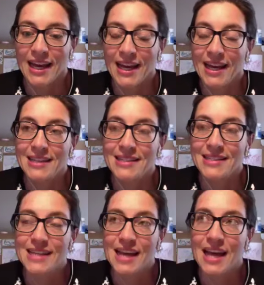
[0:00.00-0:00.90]

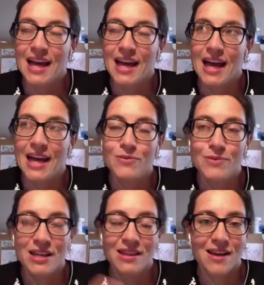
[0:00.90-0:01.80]
And I
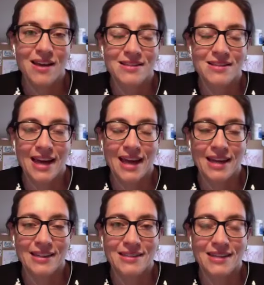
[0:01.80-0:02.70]
realized
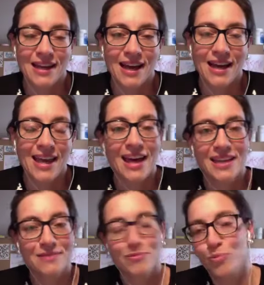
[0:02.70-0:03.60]
that I
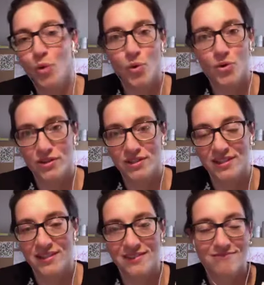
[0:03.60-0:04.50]
had poured
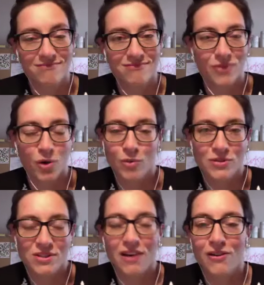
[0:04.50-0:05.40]

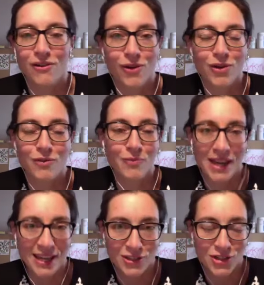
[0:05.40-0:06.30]
almost all of
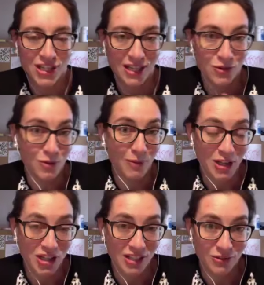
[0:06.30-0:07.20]
my energy into my
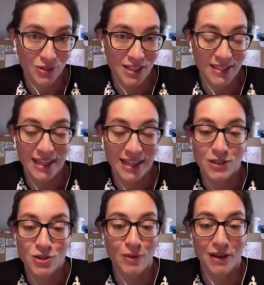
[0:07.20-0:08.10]
children and
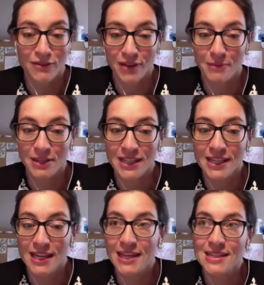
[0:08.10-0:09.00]
into my
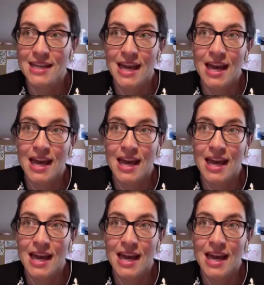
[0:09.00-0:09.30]
family. And